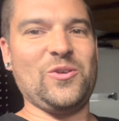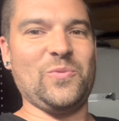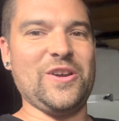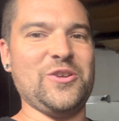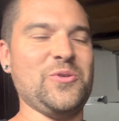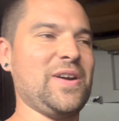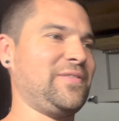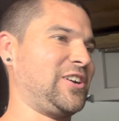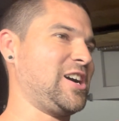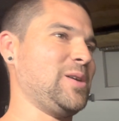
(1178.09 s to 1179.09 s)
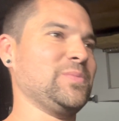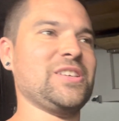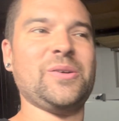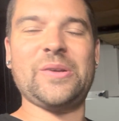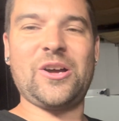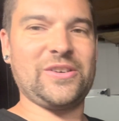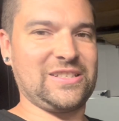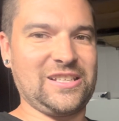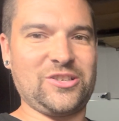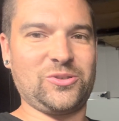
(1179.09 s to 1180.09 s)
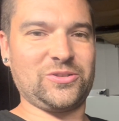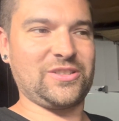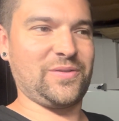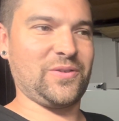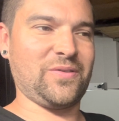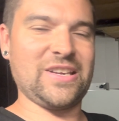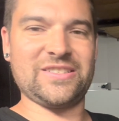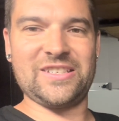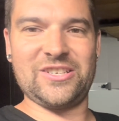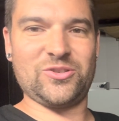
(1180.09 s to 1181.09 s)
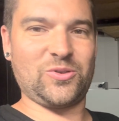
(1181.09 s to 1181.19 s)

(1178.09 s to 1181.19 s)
when whoever comes up with all this electrical stuff for residential,